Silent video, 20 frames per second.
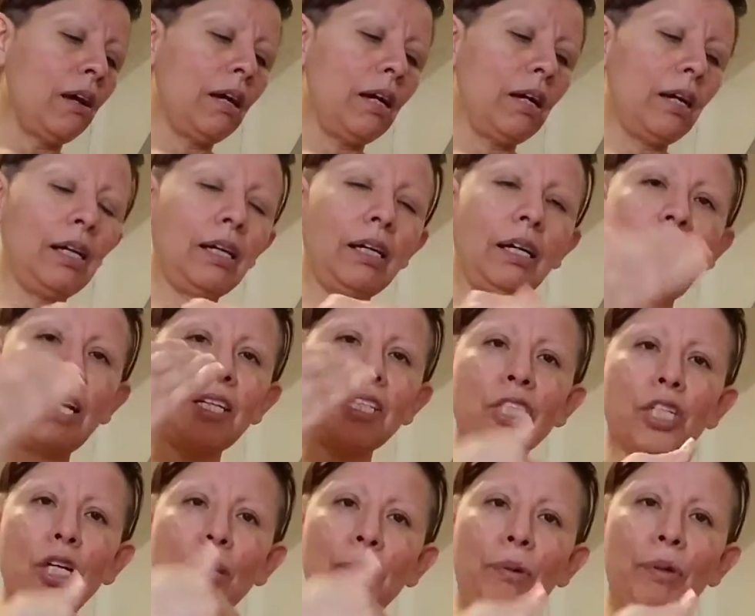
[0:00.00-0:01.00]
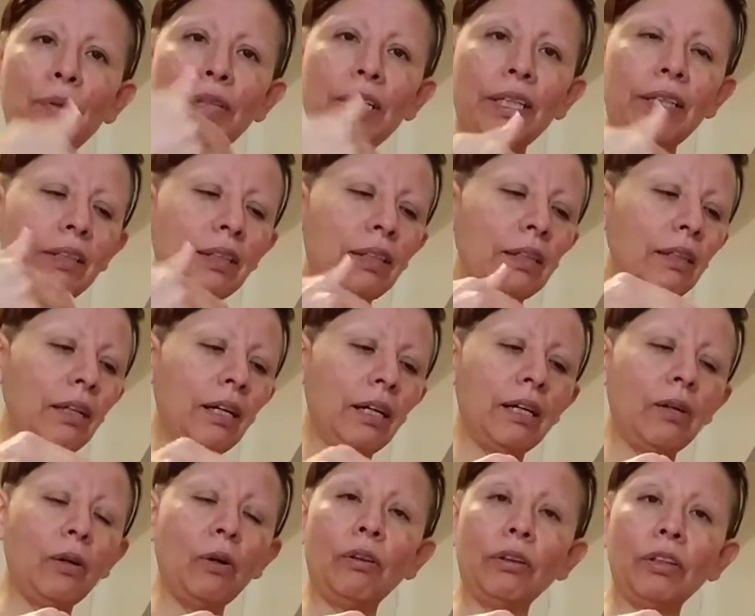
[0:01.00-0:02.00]
I chop already,
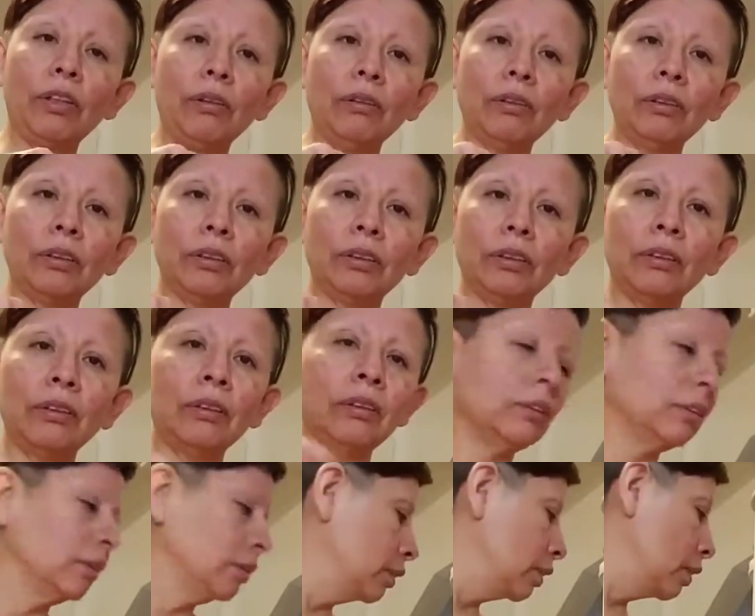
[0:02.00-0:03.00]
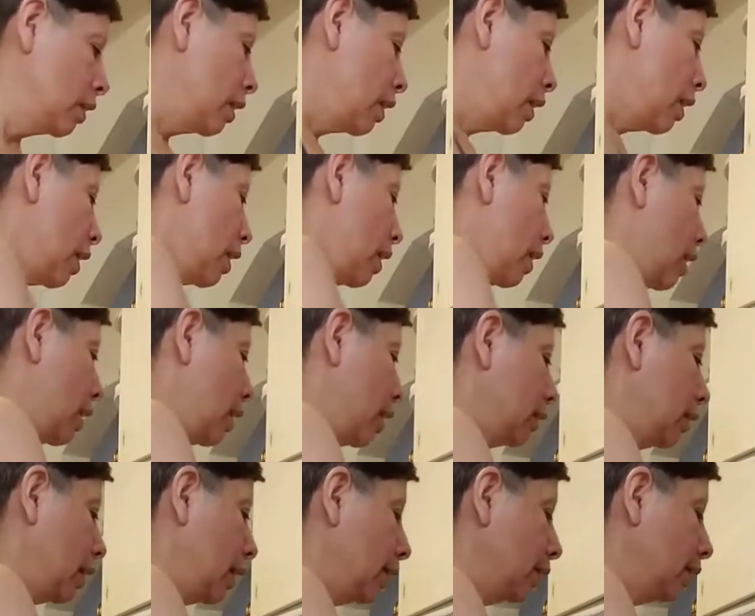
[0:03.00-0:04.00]
onions,
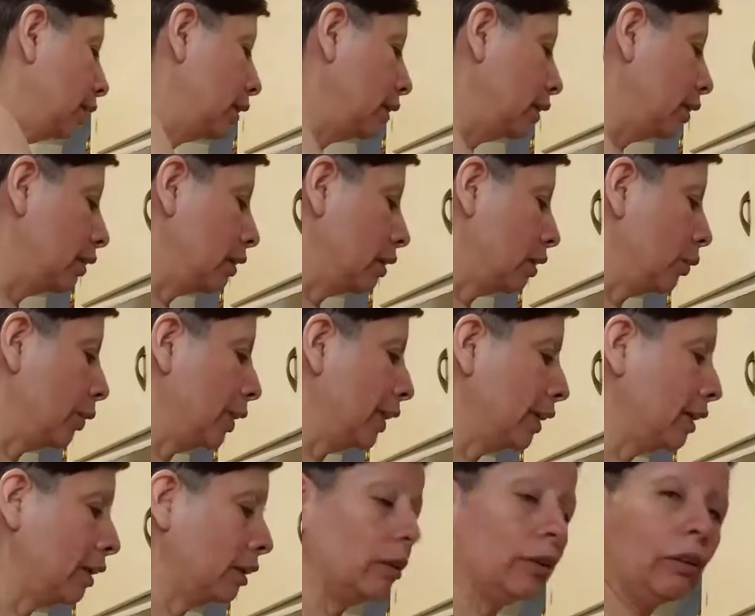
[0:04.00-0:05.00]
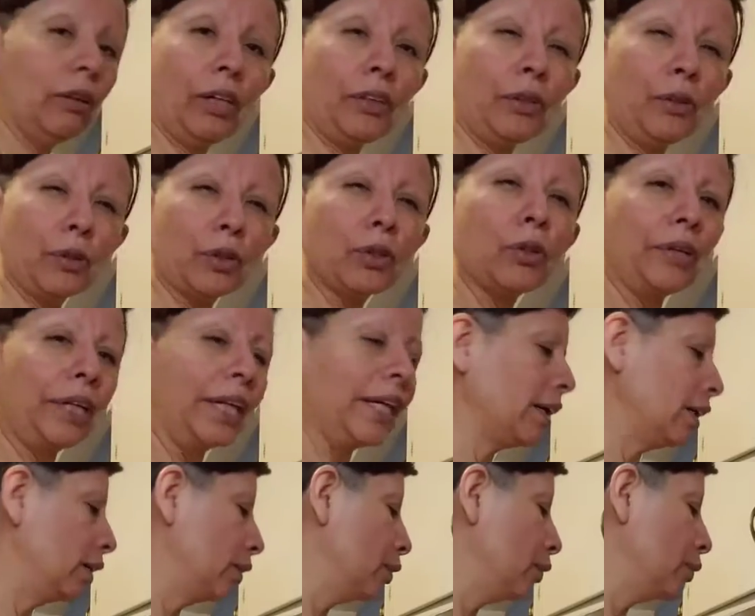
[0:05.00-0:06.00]
and I need oregano. I use
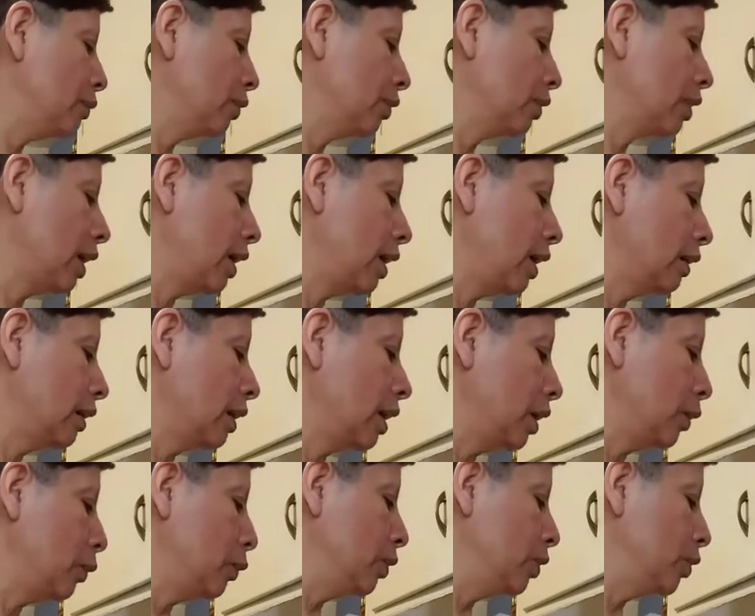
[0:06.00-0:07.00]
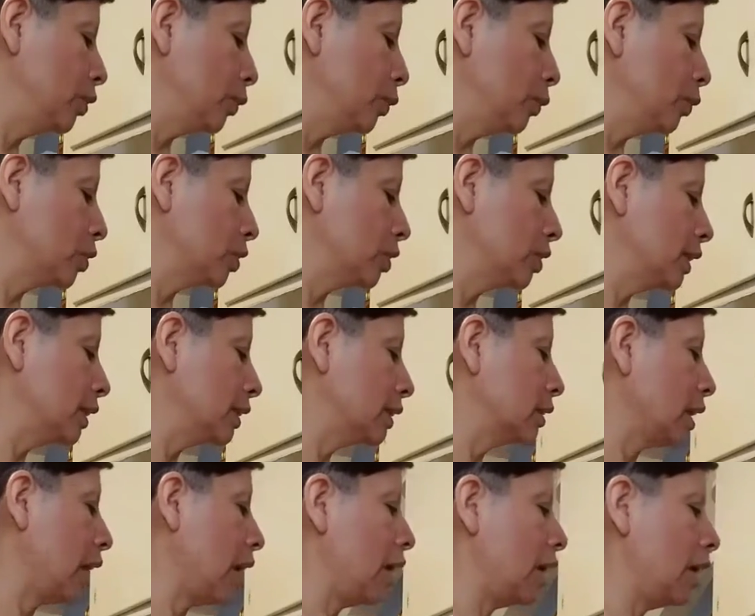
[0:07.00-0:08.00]
oregano for that. I will use
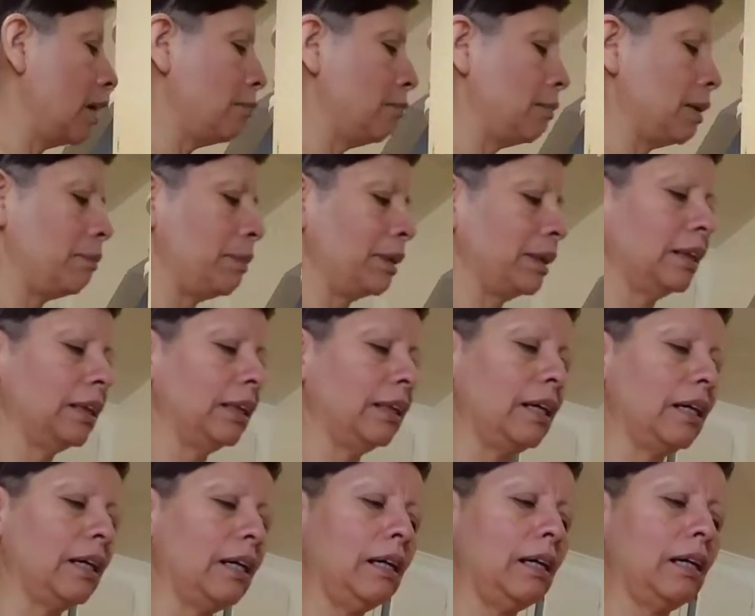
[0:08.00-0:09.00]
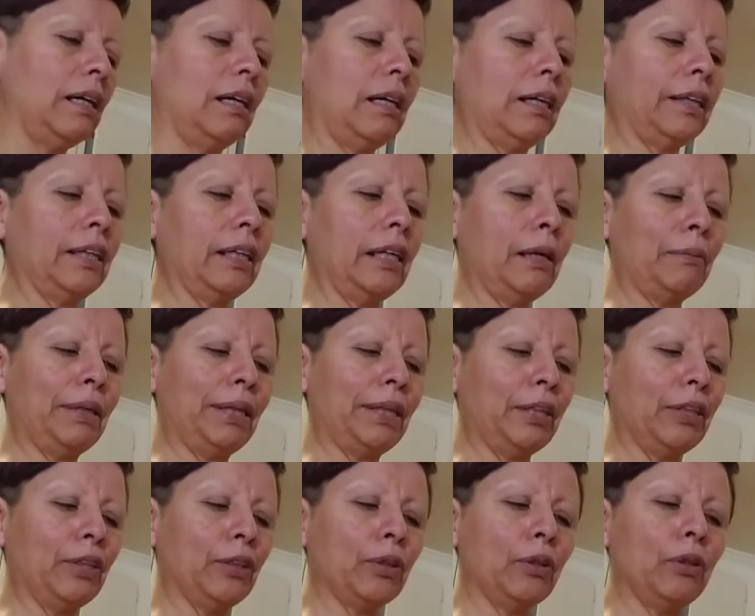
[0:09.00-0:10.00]
this mamatina ají
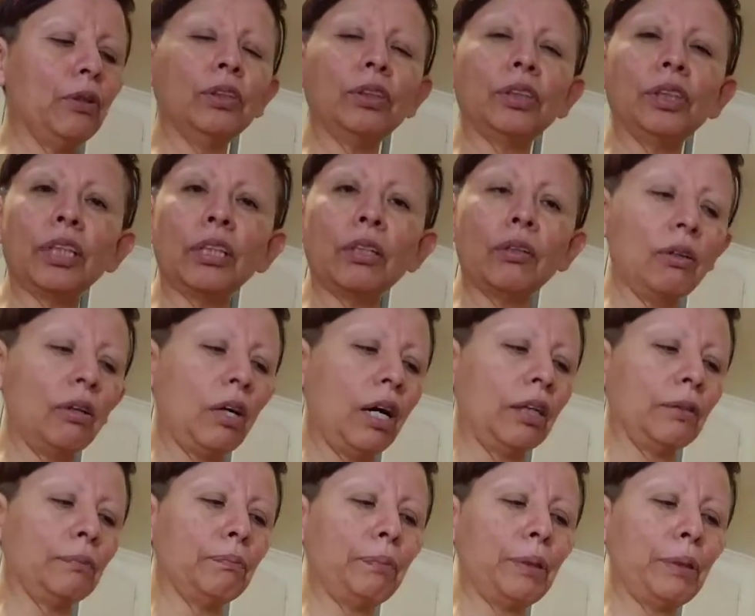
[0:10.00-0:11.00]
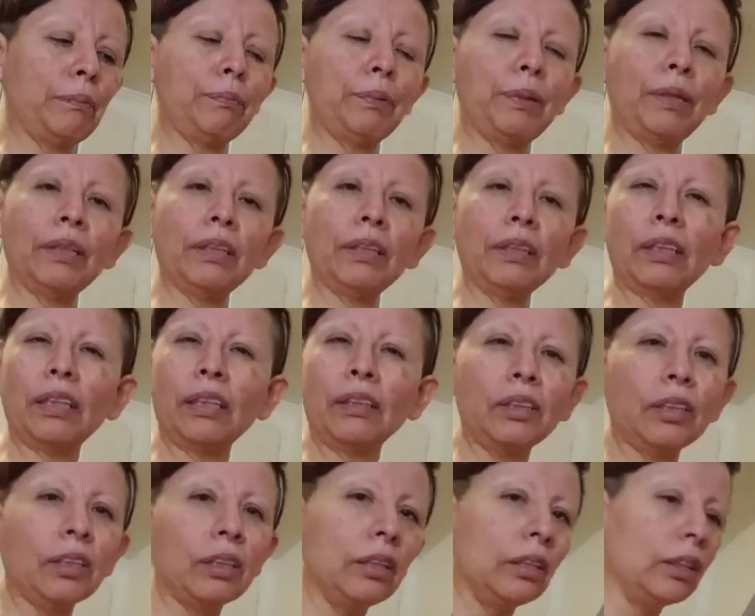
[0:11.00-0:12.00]
amarillo, yellow hot pepper,
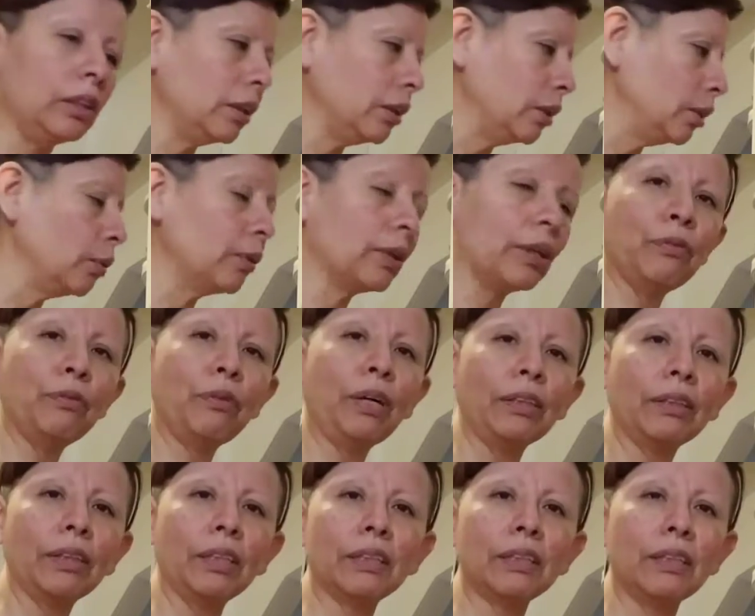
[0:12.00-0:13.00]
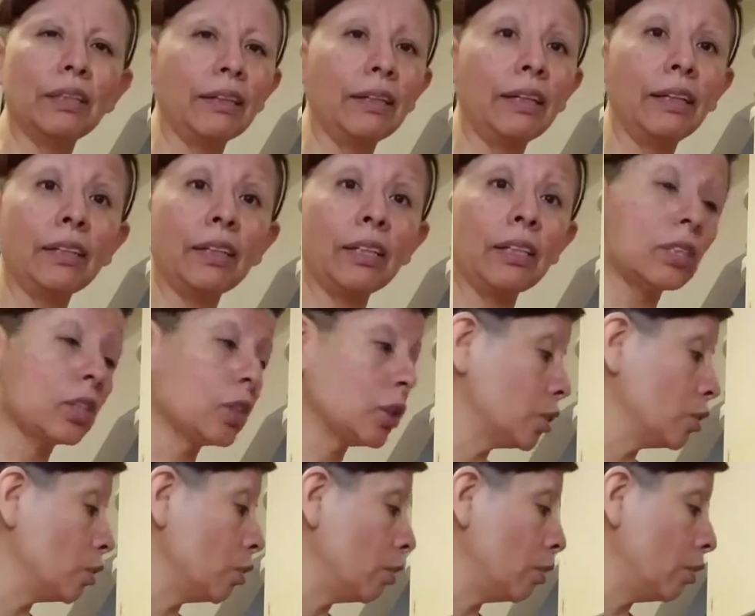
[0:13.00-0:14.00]
that you can find this in any
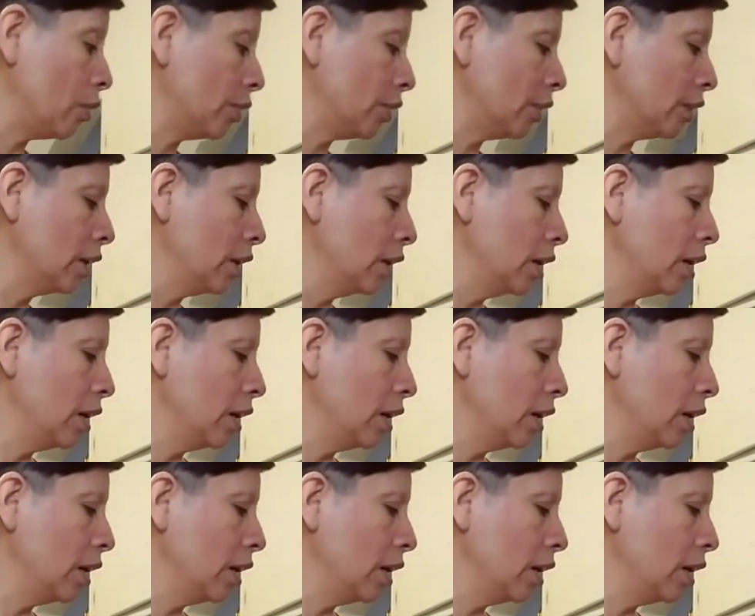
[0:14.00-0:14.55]
store.